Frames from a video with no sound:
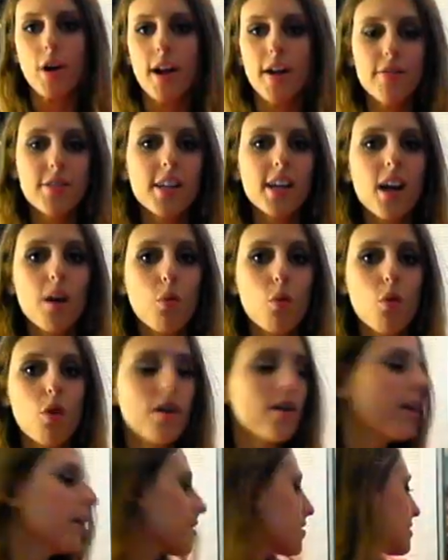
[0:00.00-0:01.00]
Everything I wore
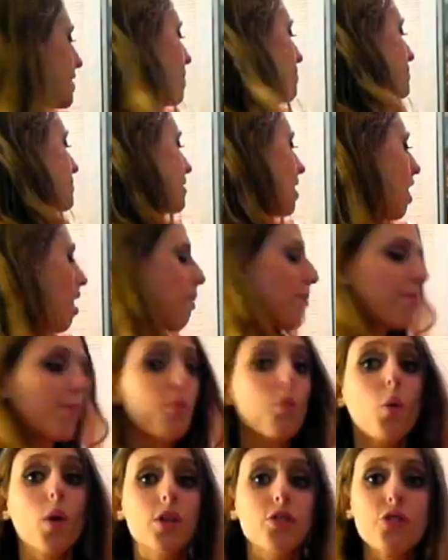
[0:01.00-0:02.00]
except
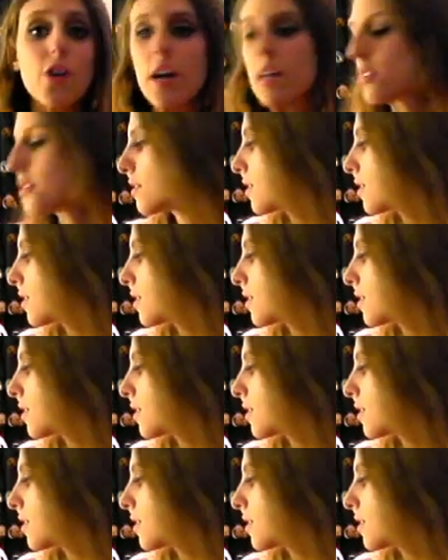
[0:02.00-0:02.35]
one dress.